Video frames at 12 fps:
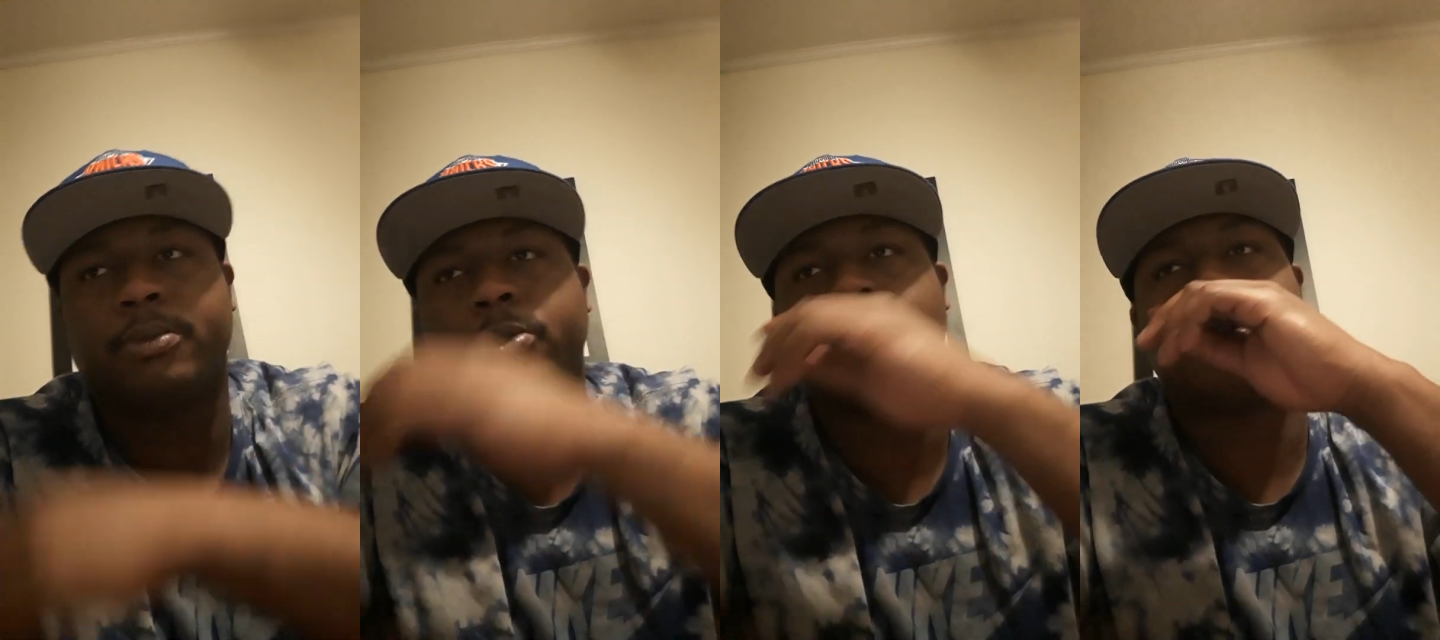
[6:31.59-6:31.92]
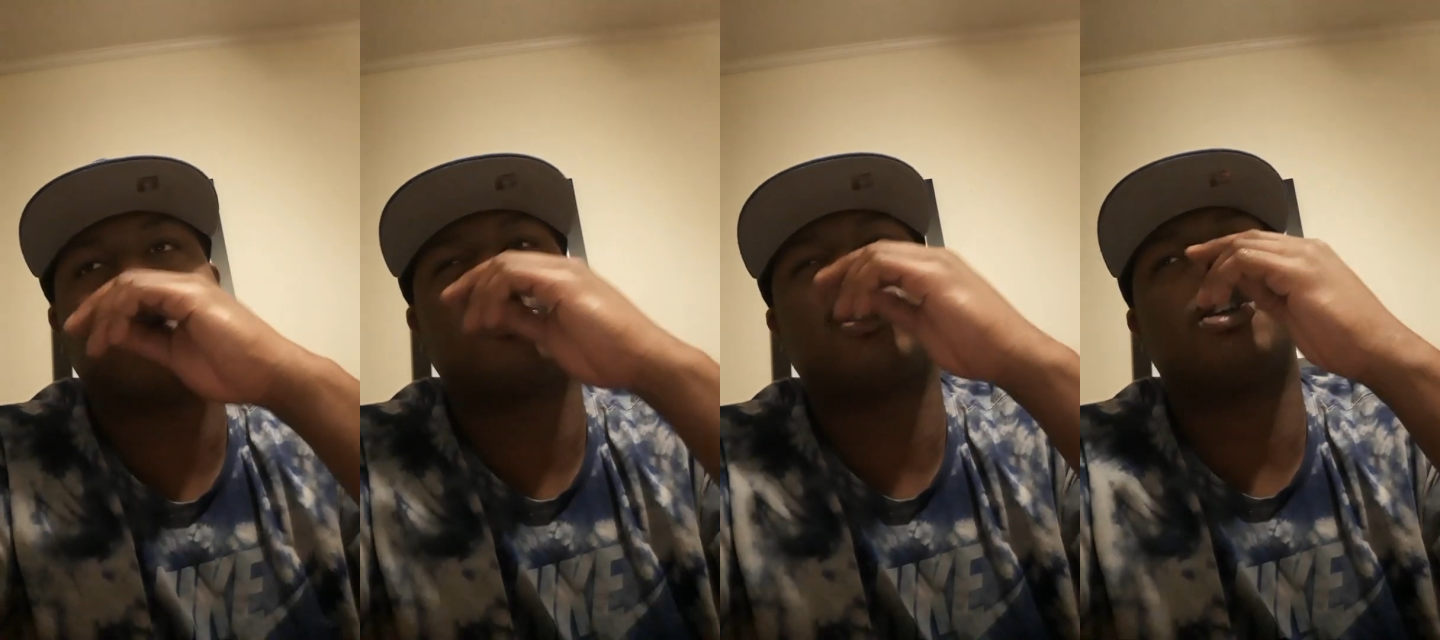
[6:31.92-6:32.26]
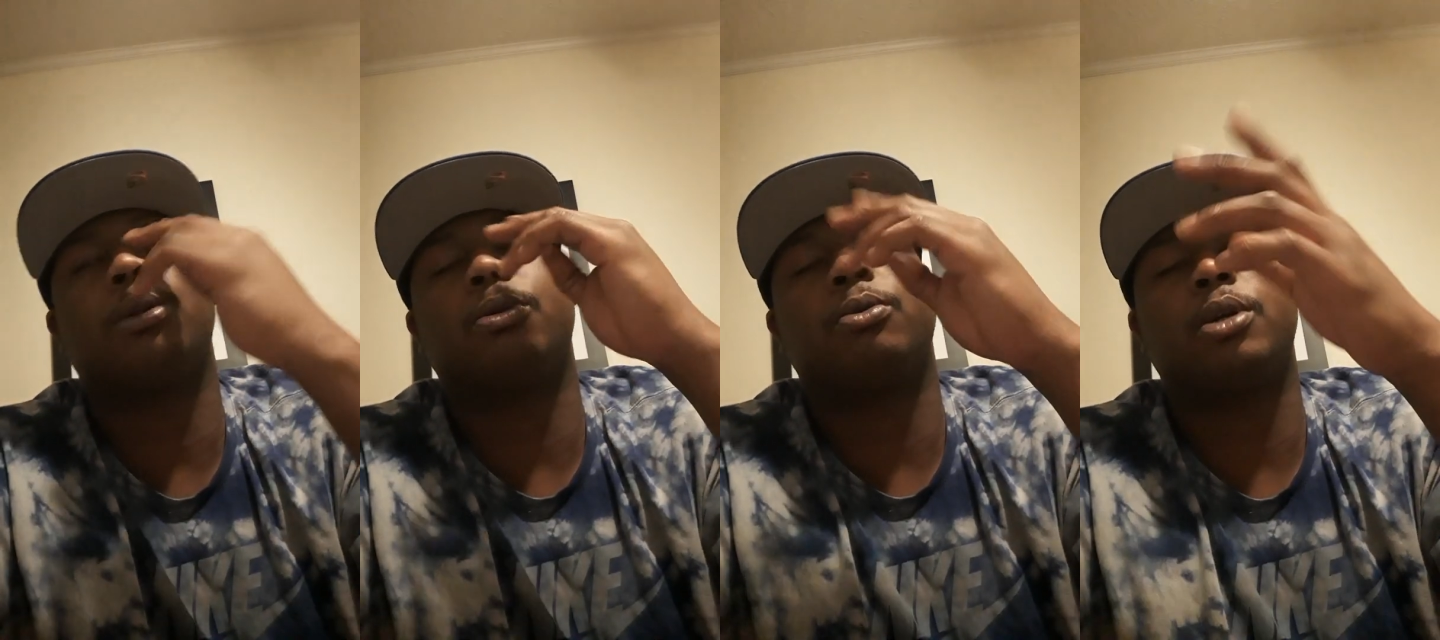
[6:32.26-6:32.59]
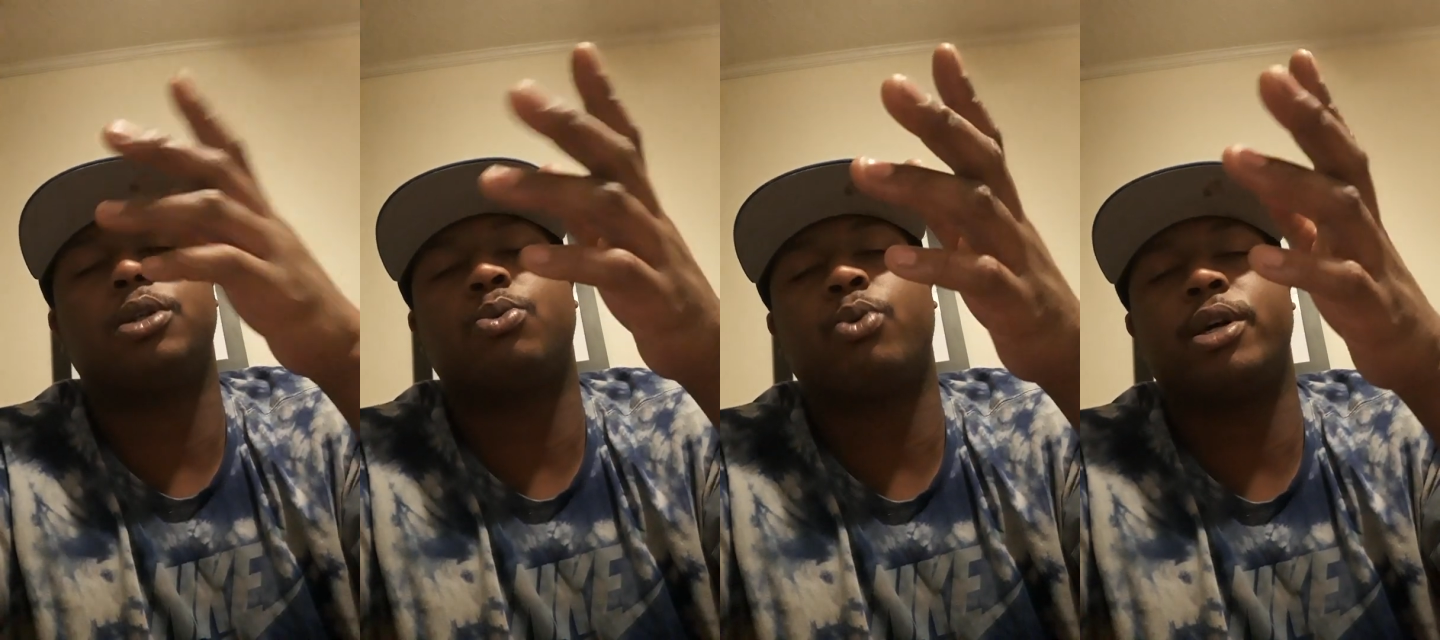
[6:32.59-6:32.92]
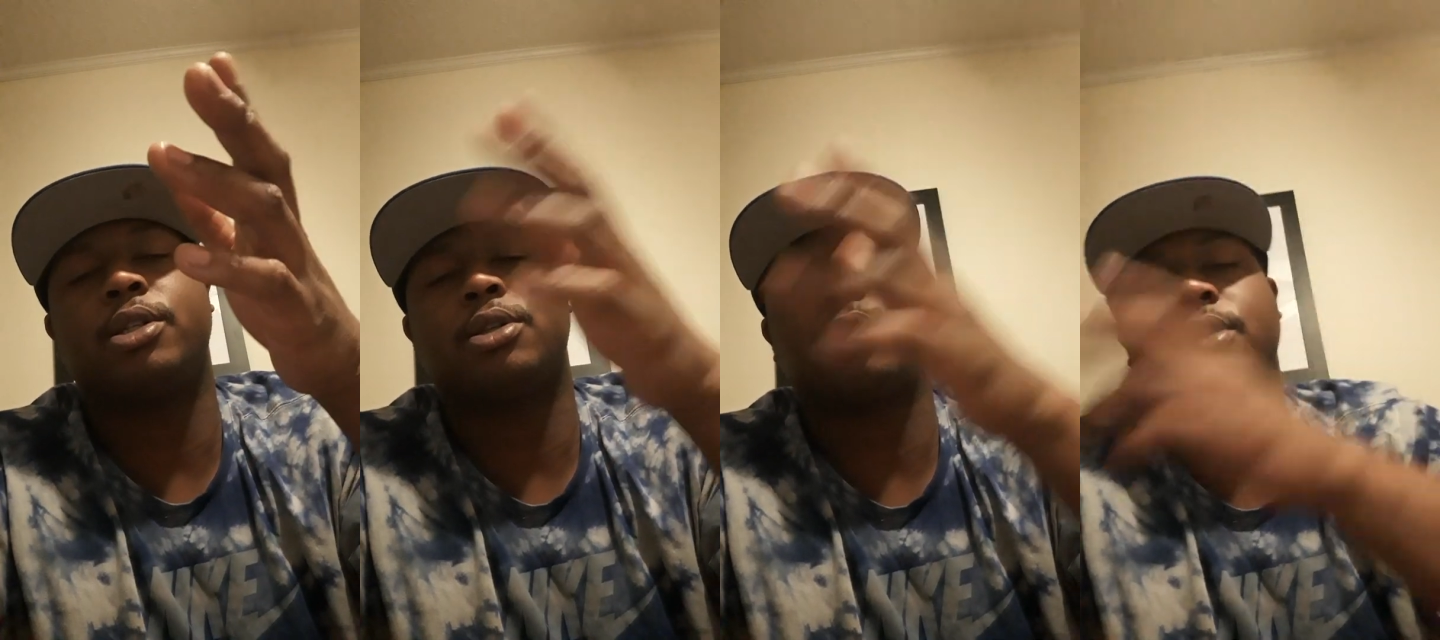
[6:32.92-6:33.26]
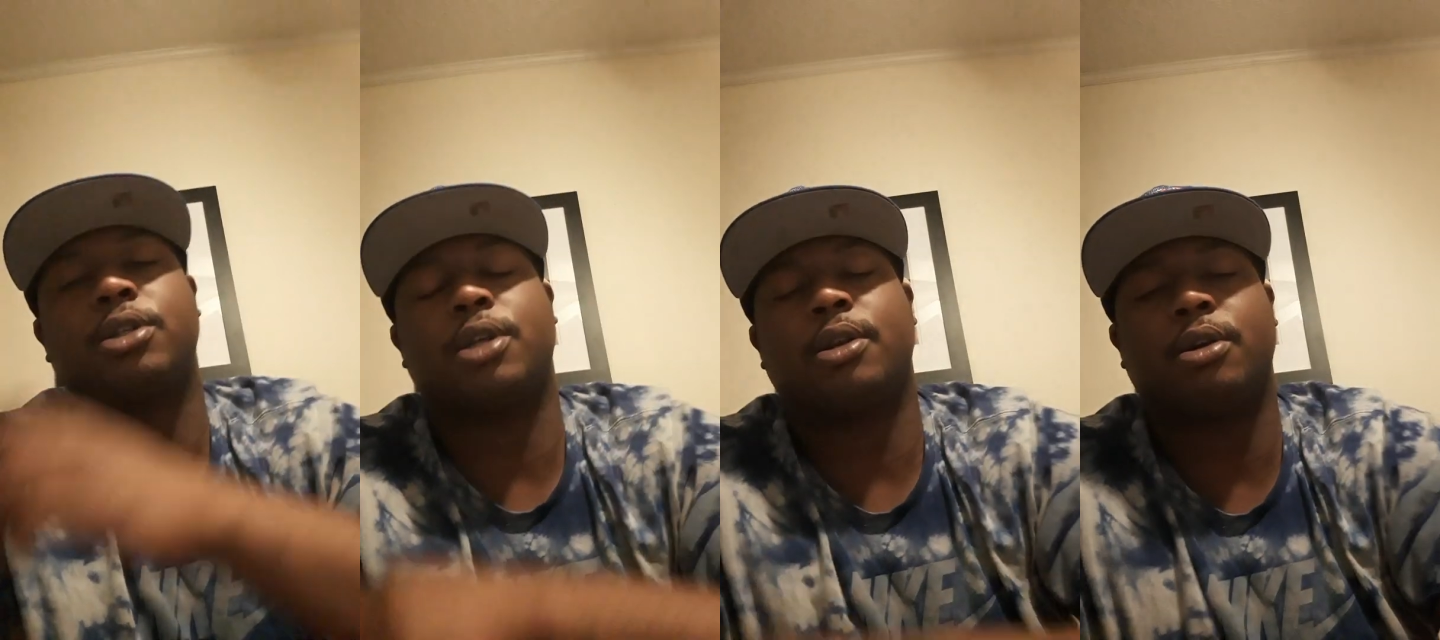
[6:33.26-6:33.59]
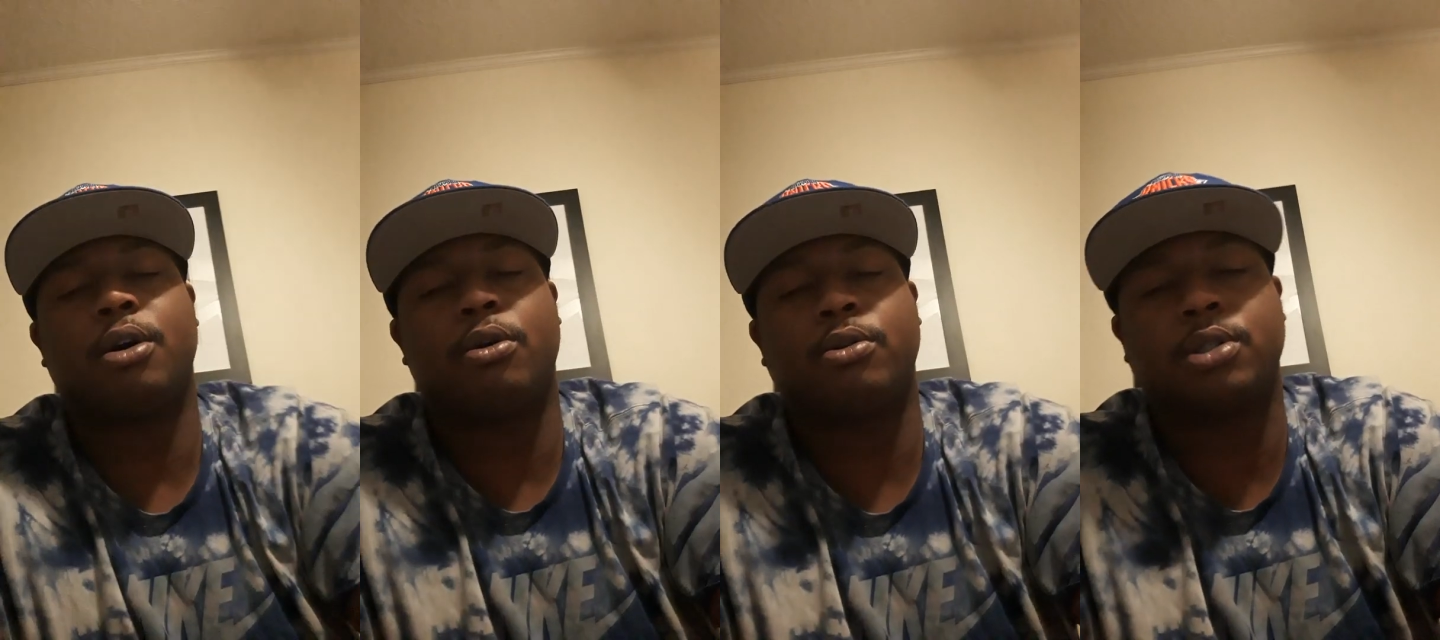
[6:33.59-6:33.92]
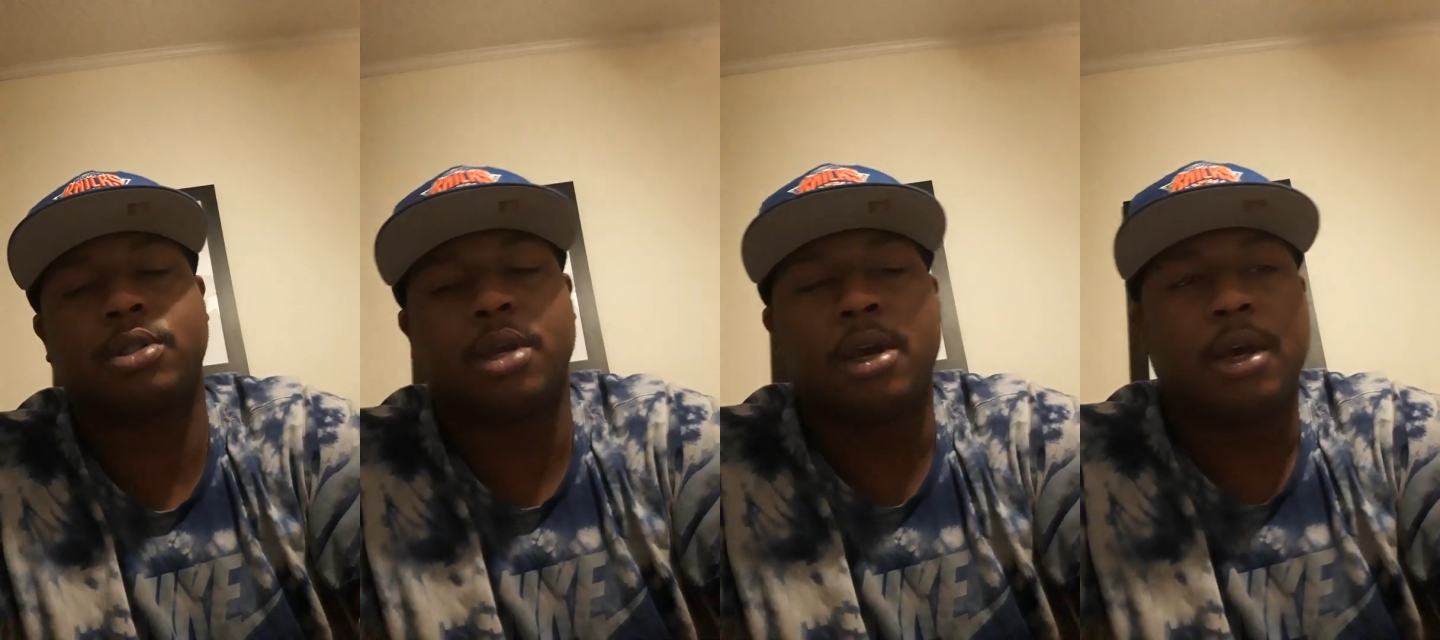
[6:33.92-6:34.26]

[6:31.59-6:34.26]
you know, so that these wins and the shit not go as